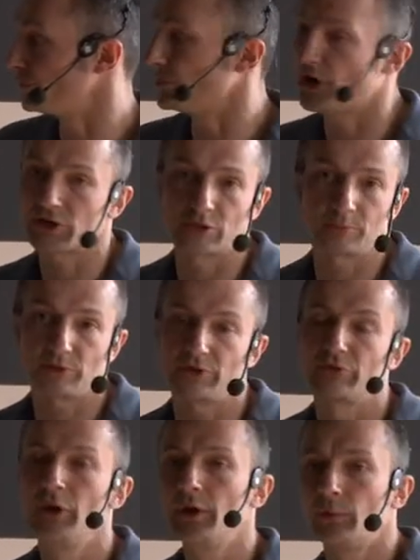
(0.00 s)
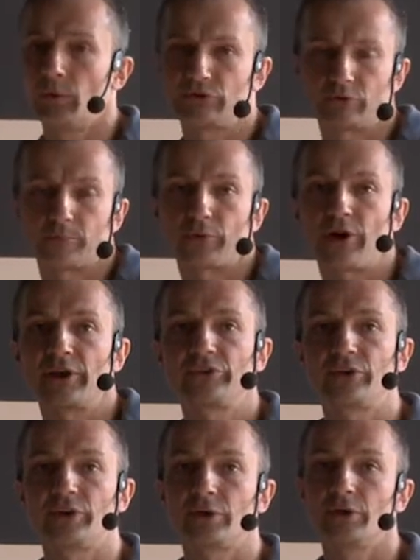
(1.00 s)
in marketplace. What's
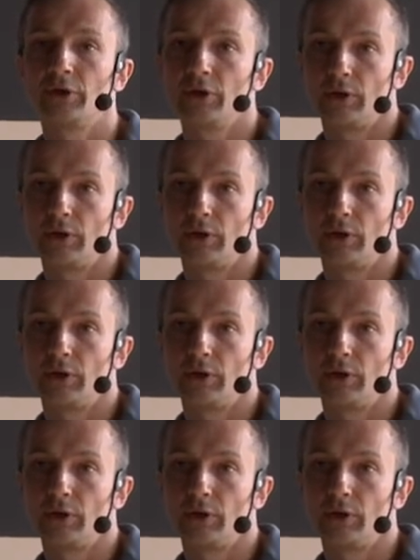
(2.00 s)
pricing?